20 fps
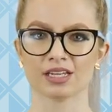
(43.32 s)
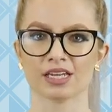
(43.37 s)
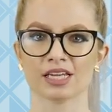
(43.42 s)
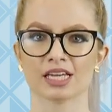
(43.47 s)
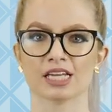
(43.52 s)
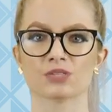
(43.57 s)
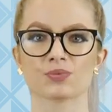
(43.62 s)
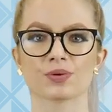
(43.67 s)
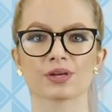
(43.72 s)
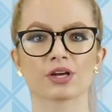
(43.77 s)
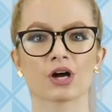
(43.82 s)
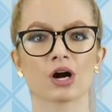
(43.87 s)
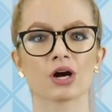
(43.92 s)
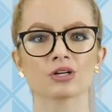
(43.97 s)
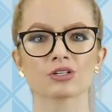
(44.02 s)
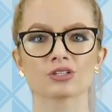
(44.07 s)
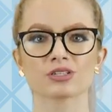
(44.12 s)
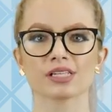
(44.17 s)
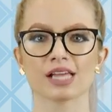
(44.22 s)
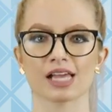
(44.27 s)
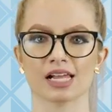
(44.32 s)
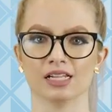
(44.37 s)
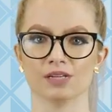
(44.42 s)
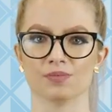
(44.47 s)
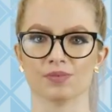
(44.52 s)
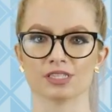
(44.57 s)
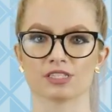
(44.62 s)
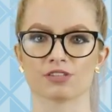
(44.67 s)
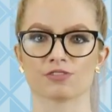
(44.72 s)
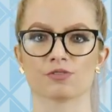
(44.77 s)
It's when cultural
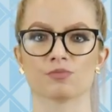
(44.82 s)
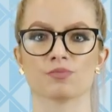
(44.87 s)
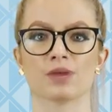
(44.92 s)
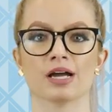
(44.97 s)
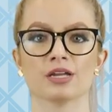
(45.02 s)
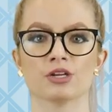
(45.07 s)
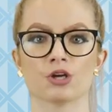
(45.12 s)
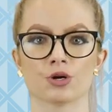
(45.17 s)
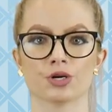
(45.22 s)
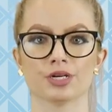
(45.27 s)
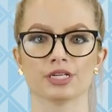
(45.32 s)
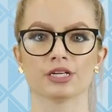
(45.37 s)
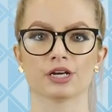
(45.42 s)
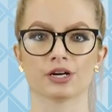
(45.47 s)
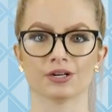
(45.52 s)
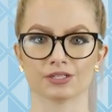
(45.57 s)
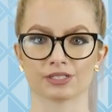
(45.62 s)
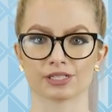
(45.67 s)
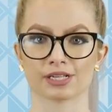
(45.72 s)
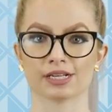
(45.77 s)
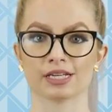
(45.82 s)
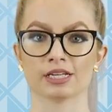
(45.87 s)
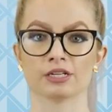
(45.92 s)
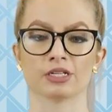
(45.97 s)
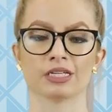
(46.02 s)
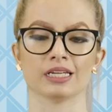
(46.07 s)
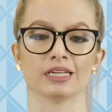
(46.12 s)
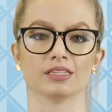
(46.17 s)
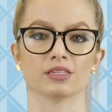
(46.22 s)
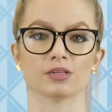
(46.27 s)
elements of a minority culture are
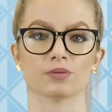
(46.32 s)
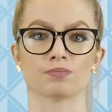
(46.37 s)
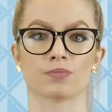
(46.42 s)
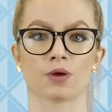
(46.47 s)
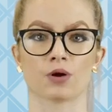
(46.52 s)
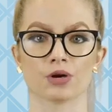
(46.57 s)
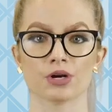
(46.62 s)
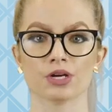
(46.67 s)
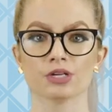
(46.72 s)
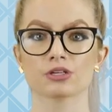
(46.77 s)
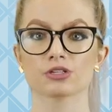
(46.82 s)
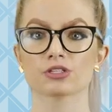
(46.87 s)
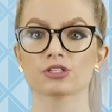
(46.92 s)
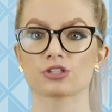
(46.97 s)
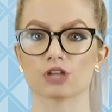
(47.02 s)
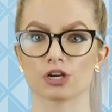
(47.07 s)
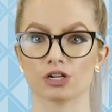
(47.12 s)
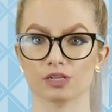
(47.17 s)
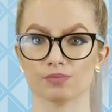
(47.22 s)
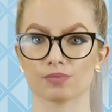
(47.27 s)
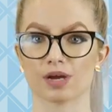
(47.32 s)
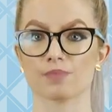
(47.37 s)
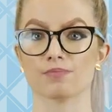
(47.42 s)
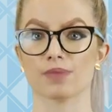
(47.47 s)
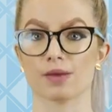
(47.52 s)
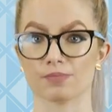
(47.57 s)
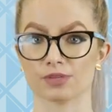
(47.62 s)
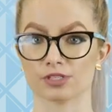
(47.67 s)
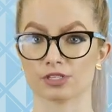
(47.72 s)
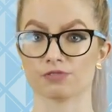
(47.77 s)
either borrowed or stolen by
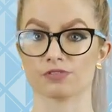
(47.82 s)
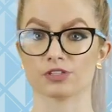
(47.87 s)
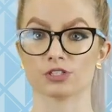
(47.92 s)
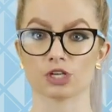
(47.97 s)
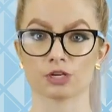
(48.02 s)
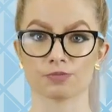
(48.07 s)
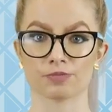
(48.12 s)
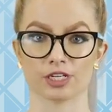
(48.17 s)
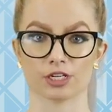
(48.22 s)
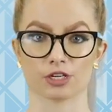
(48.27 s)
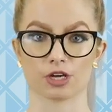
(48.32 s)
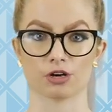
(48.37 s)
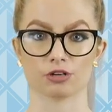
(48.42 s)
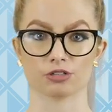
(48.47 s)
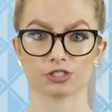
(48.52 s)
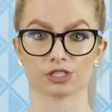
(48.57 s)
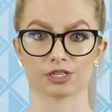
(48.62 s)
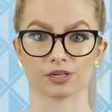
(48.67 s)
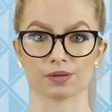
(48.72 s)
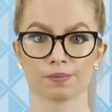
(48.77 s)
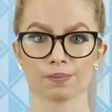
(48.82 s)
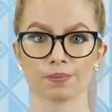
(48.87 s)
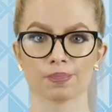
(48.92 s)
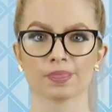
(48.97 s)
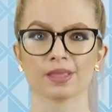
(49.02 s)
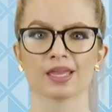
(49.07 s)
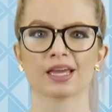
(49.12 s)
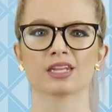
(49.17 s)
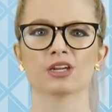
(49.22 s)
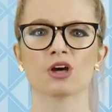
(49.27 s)
members of a dominant culture,
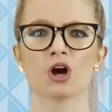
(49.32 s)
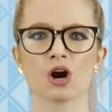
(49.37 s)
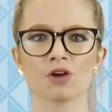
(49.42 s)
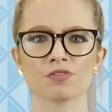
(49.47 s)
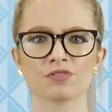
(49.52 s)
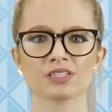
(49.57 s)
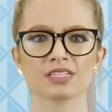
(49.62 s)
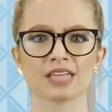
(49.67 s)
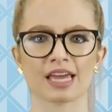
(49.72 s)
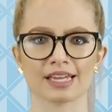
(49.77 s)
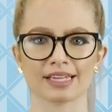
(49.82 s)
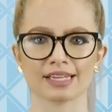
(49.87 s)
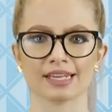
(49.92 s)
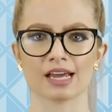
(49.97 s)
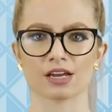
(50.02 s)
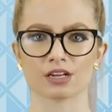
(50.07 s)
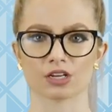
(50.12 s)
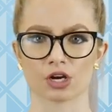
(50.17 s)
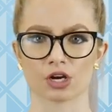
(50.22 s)
and are often taken out of